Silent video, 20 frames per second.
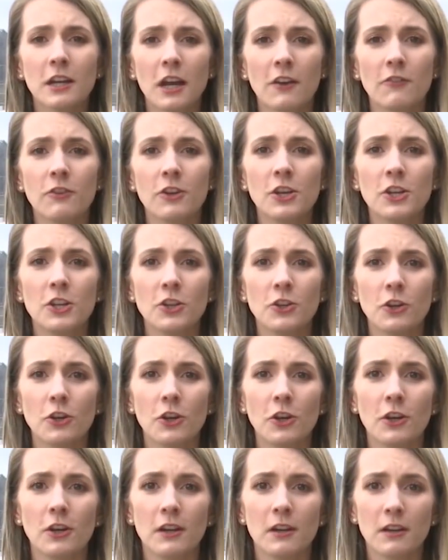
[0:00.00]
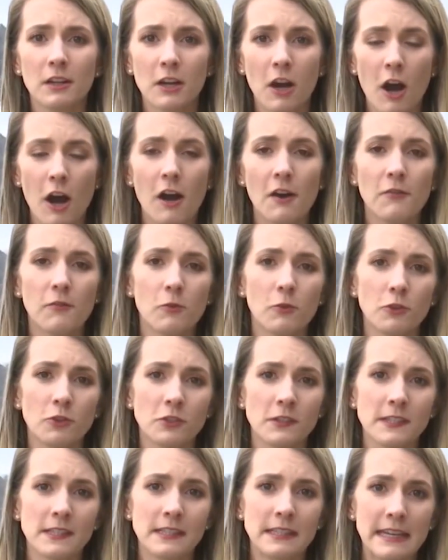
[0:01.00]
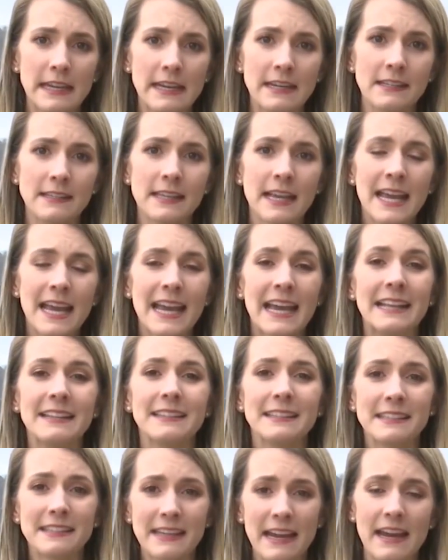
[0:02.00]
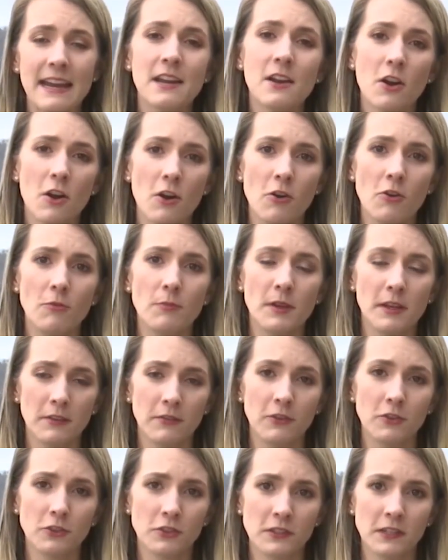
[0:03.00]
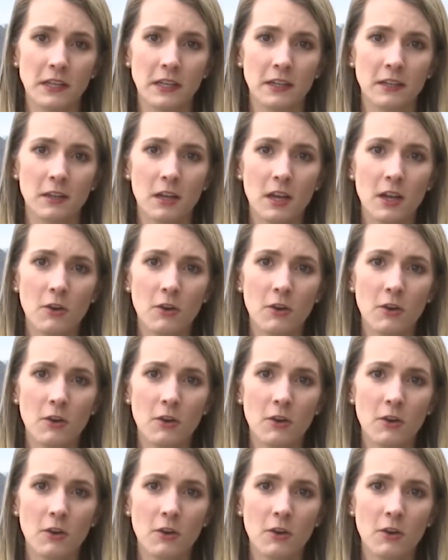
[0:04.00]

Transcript: covering your cough, or sneeze, and staying home if you're sick.